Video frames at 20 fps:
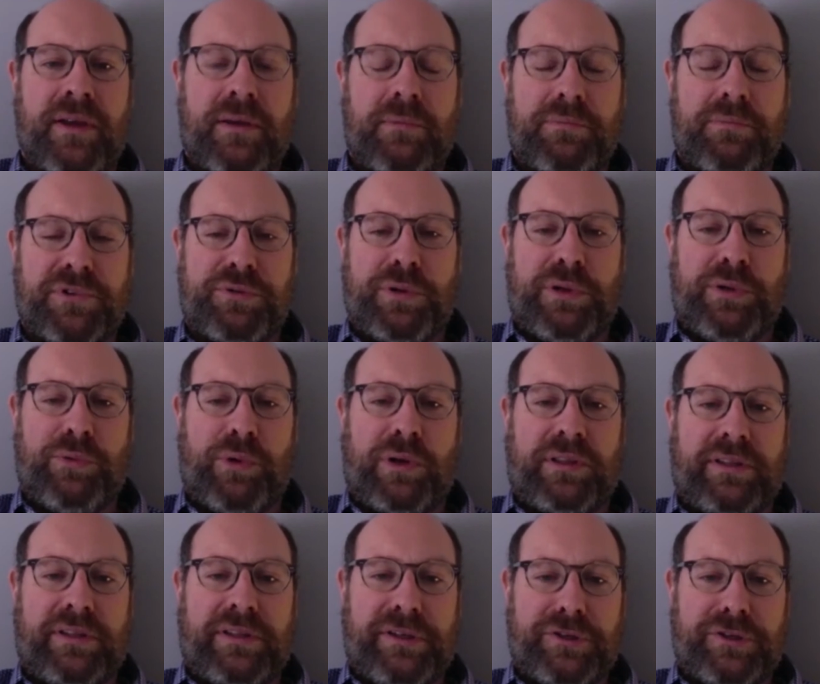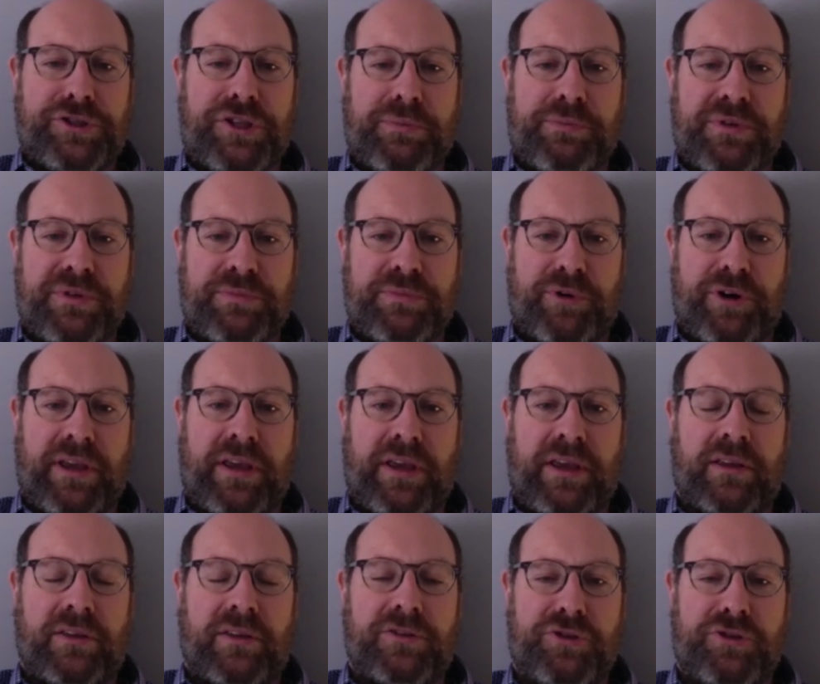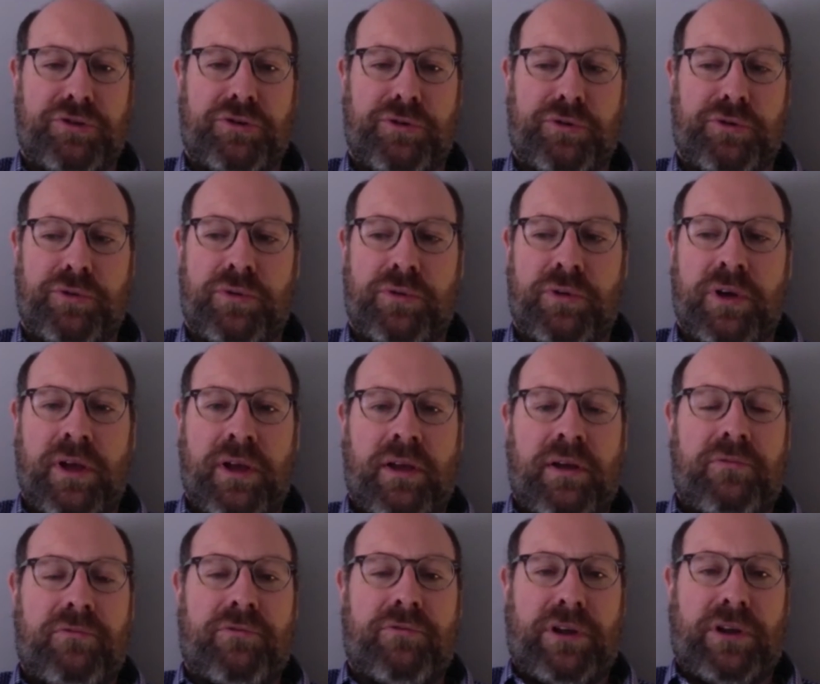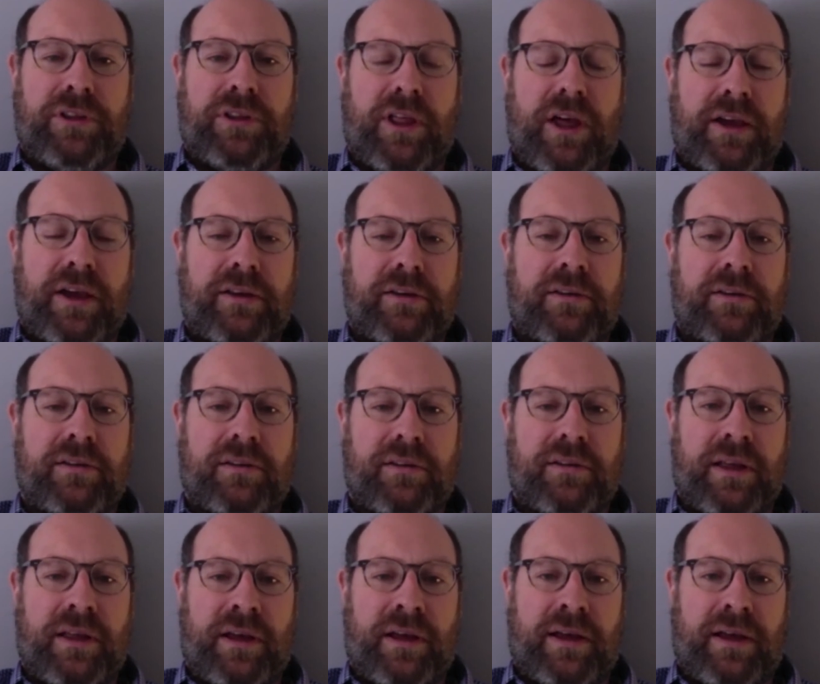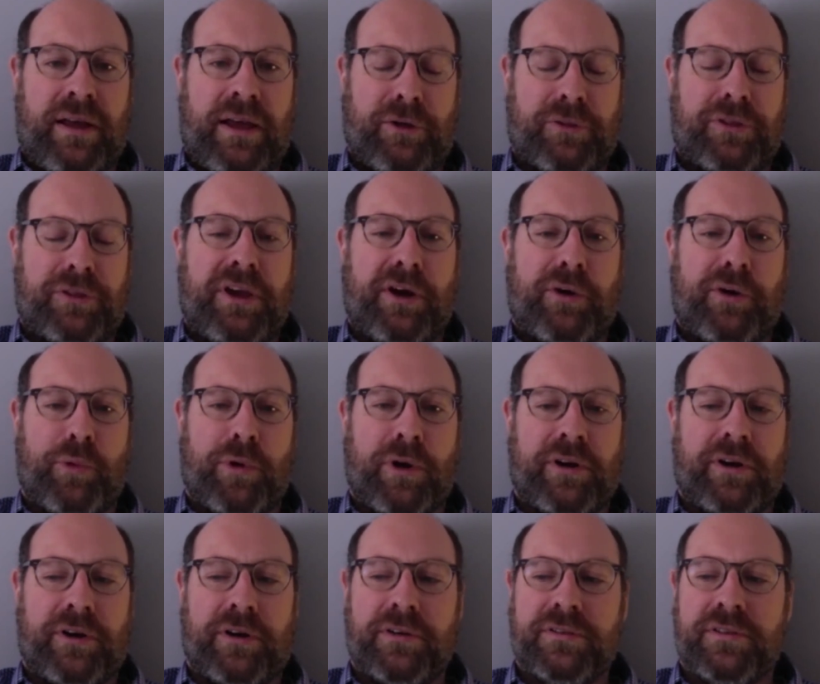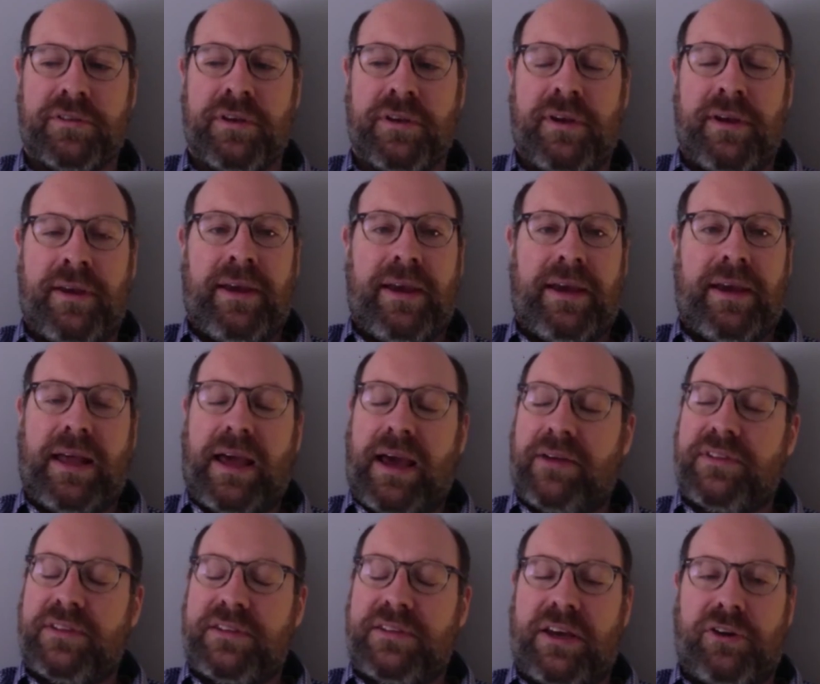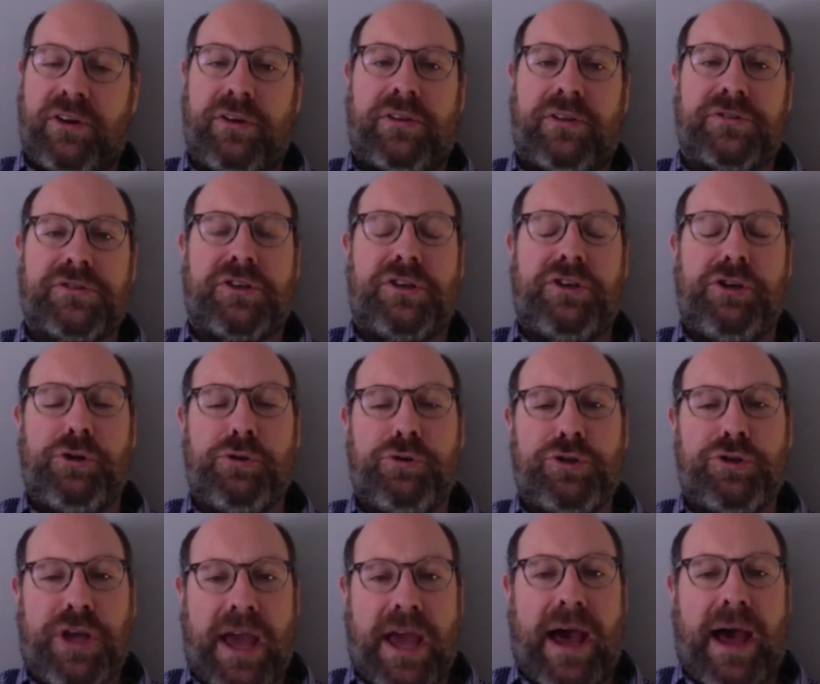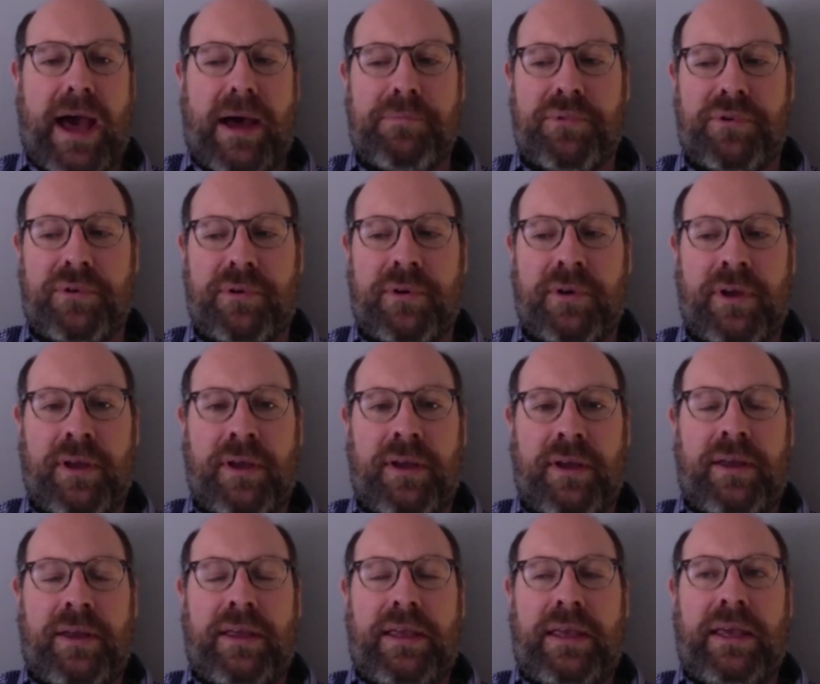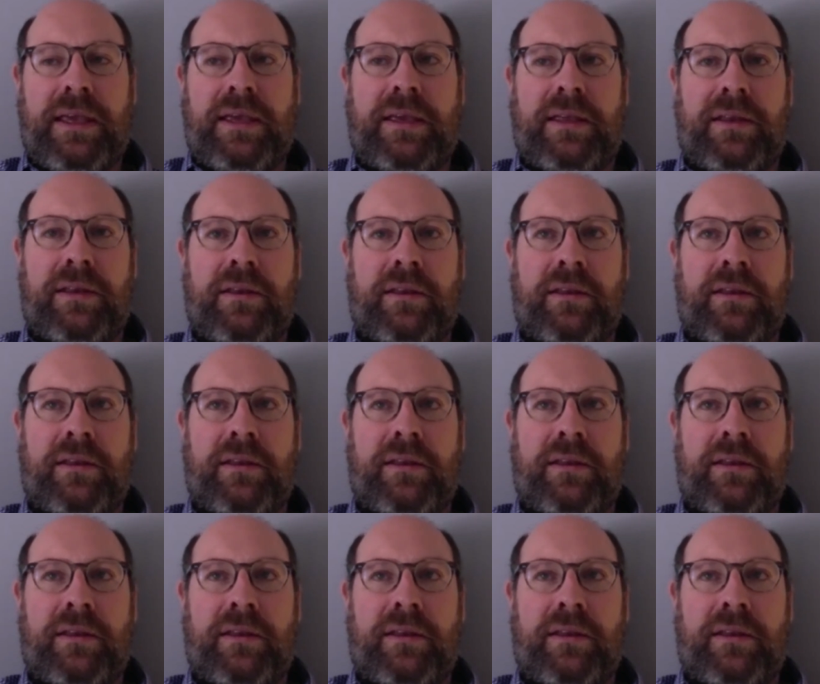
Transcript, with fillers: between what leadership is bringing to frontline uh, healthcare workers. And I have to tell you, there's a huge gap in there